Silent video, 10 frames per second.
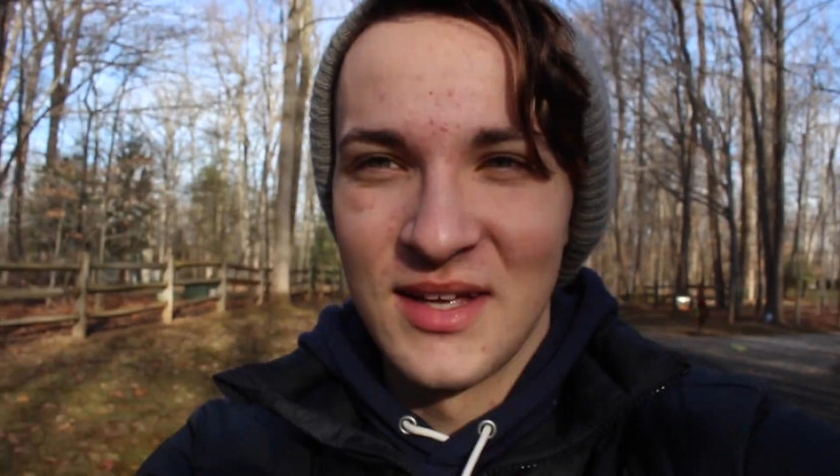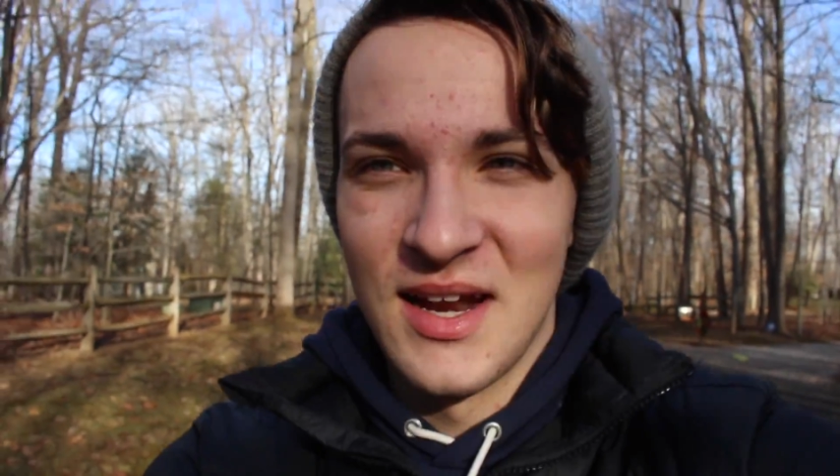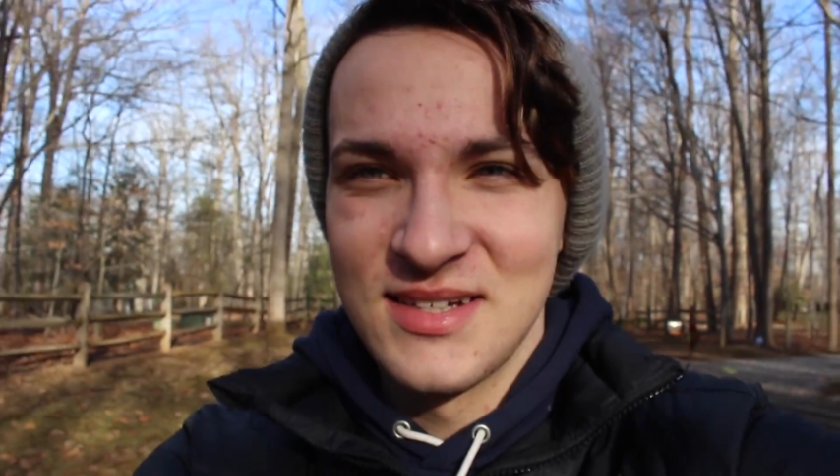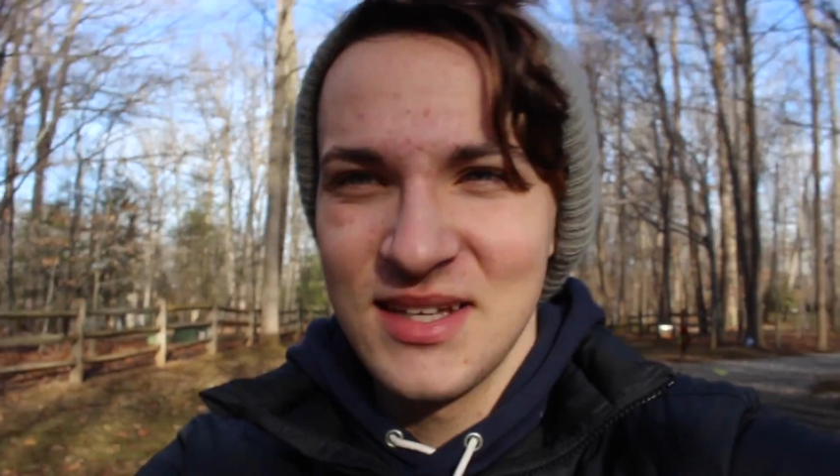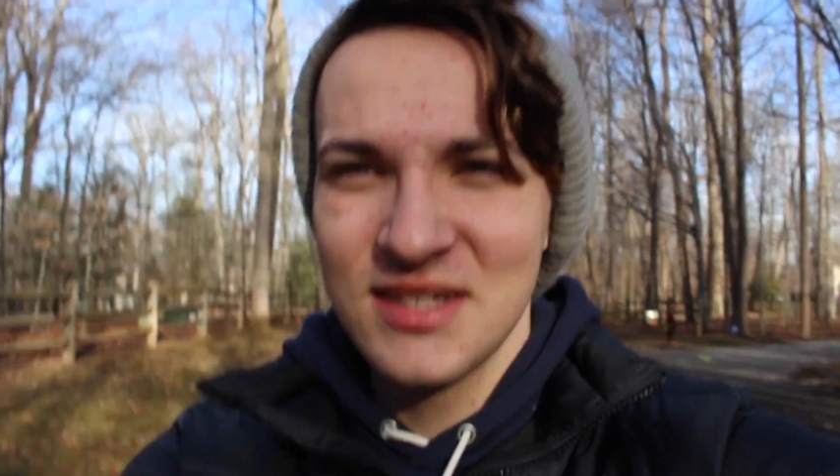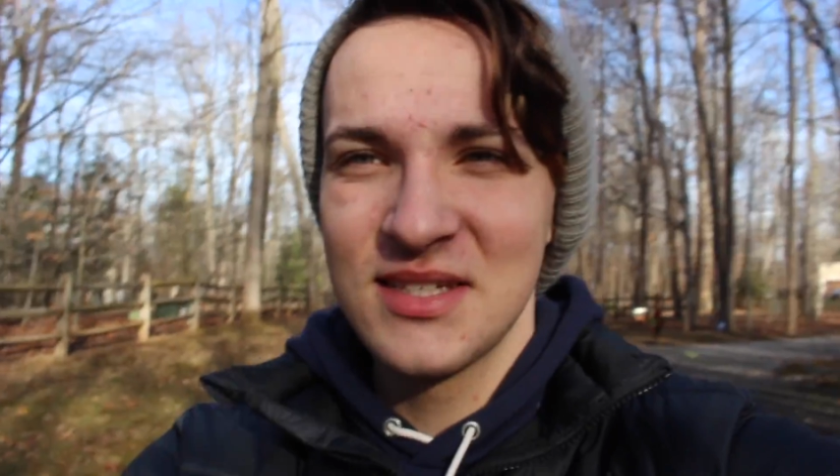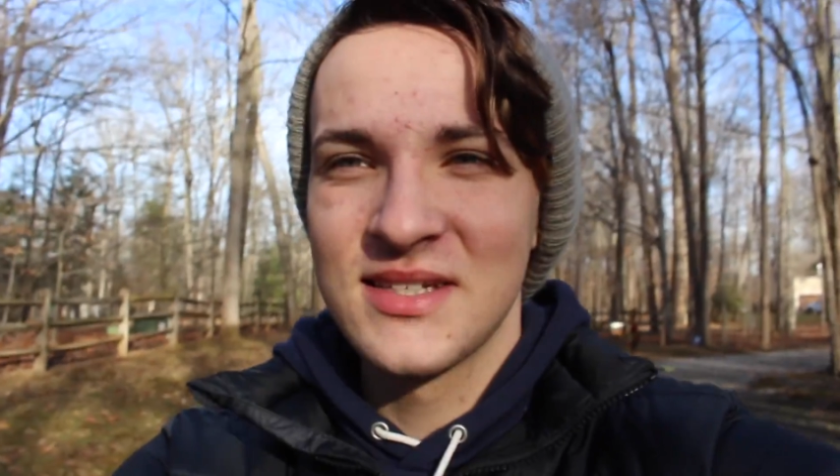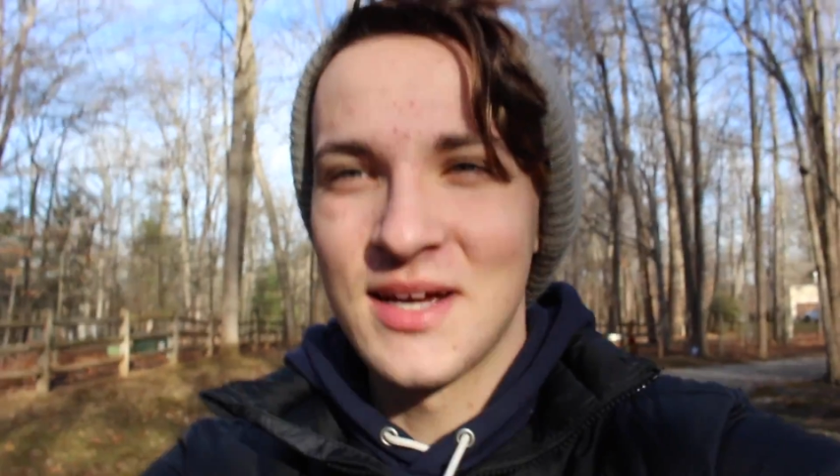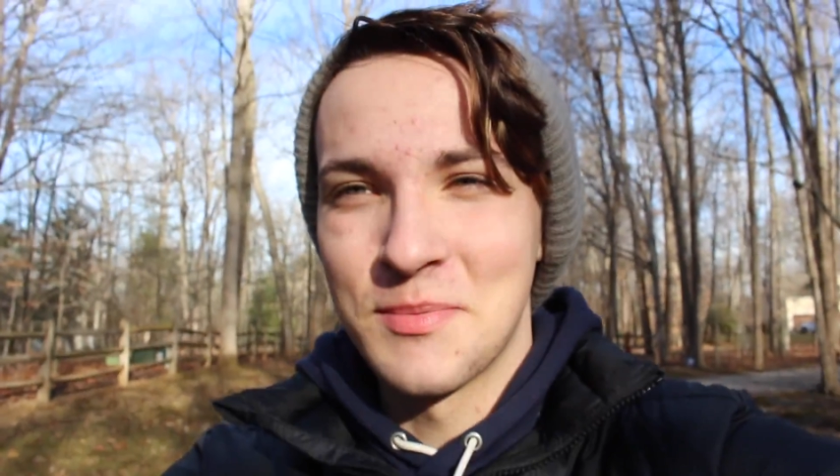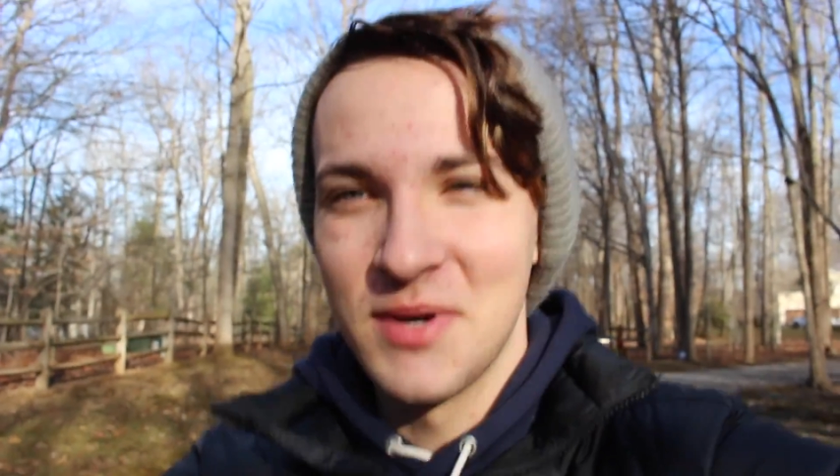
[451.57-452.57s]
And I'd say this
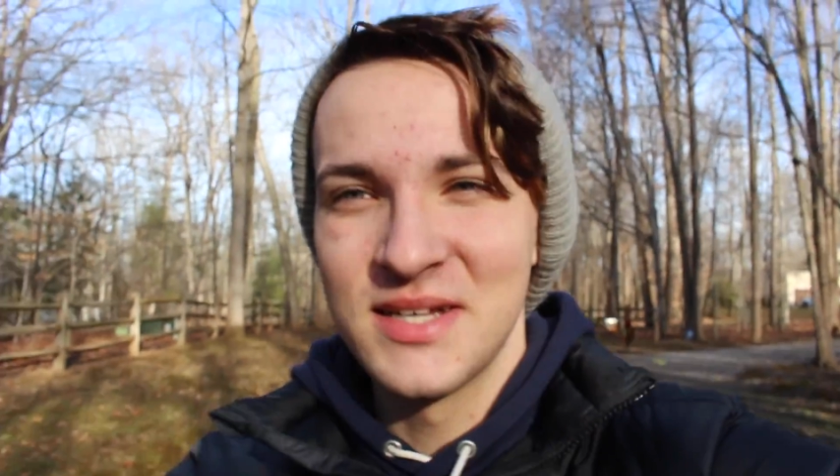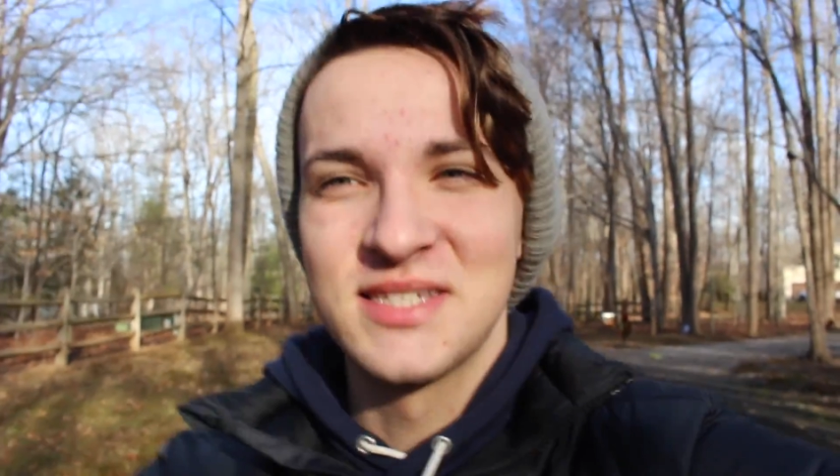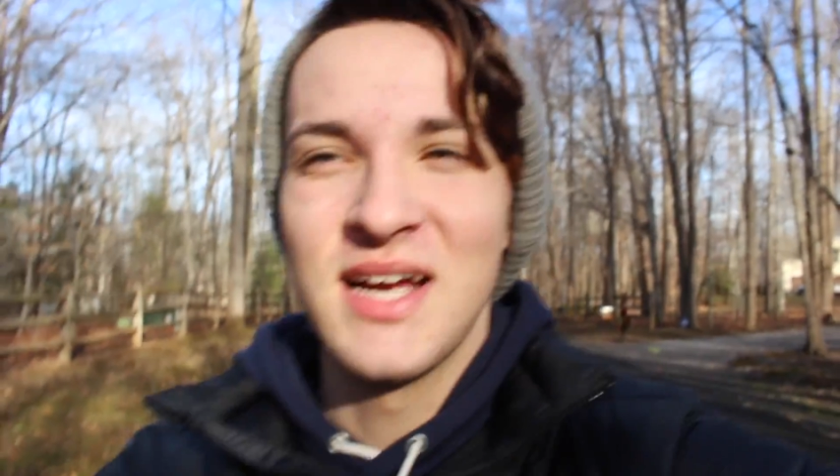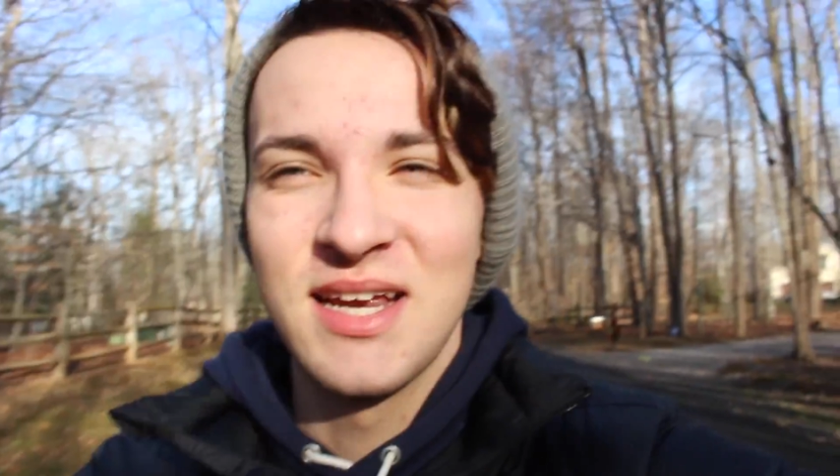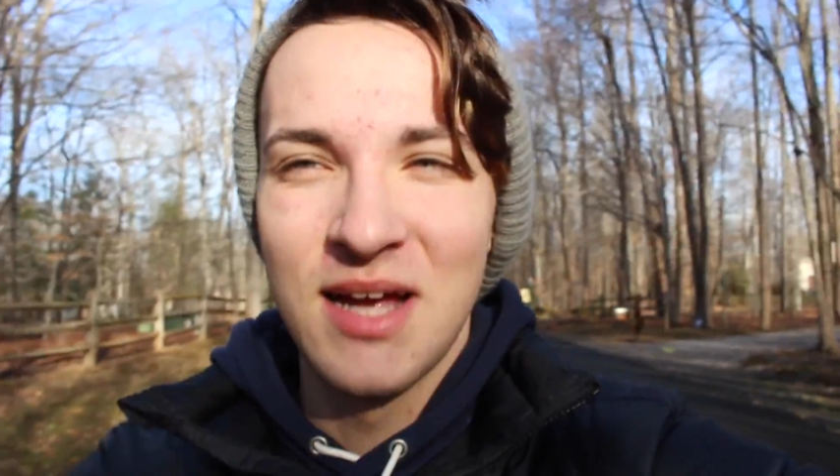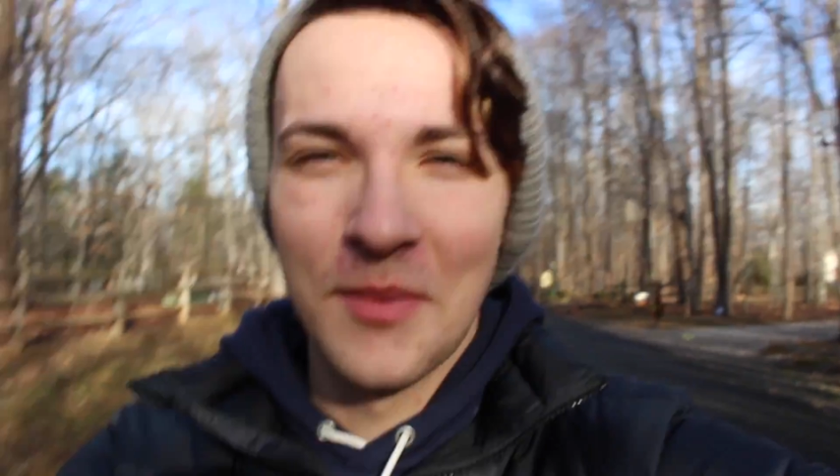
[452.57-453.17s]
is like pretty steady.